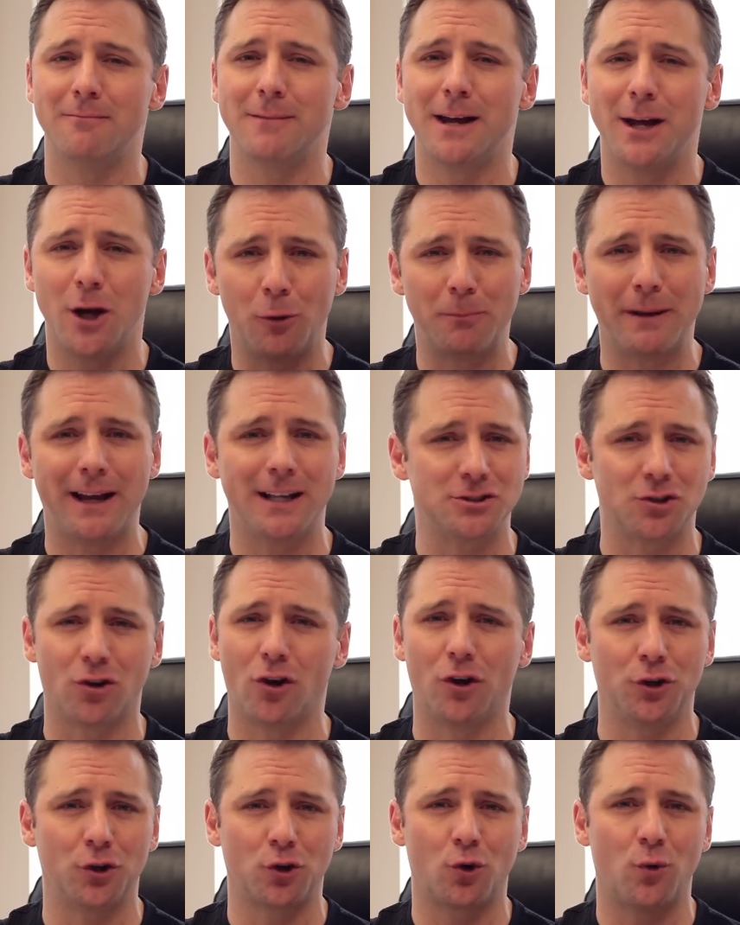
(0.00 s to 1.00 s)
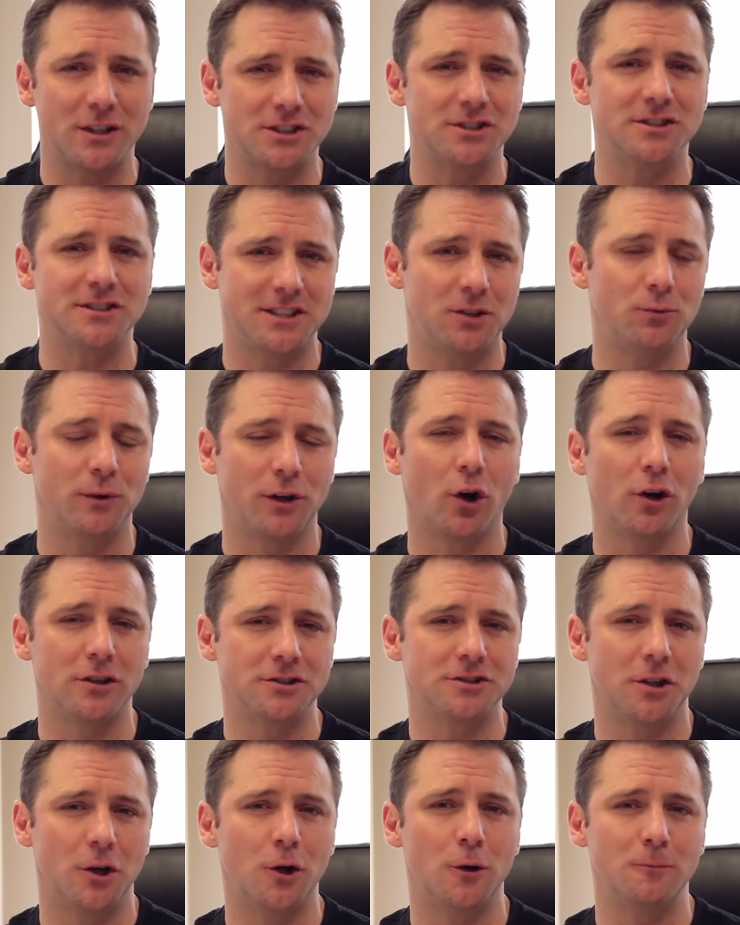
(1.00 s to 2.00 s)
help answer all your questions in
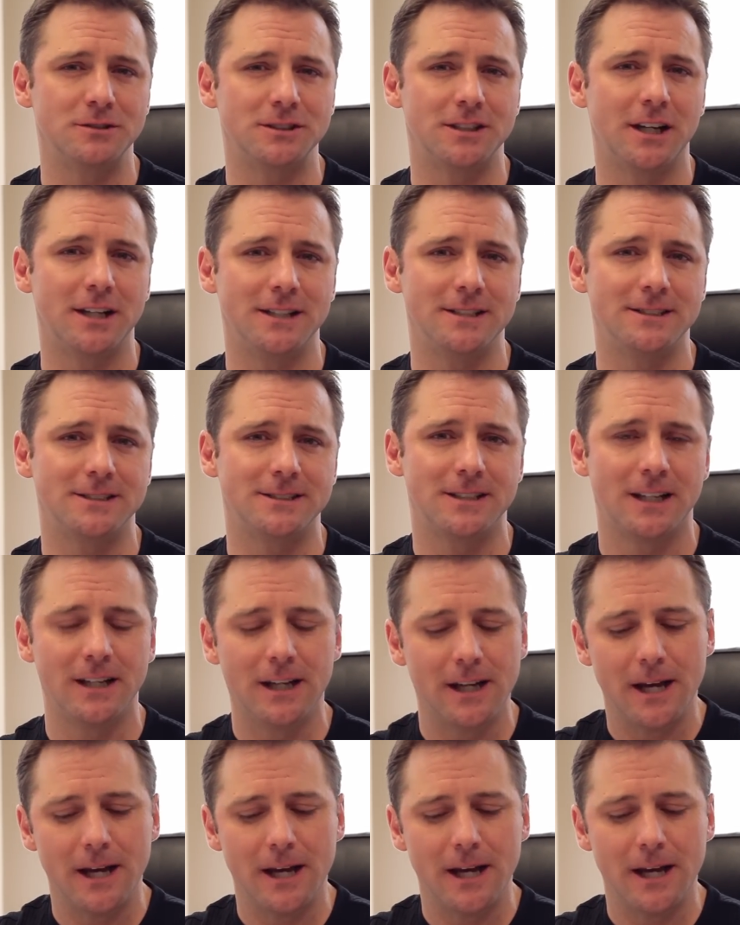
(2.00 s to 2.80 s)
regards to home studies.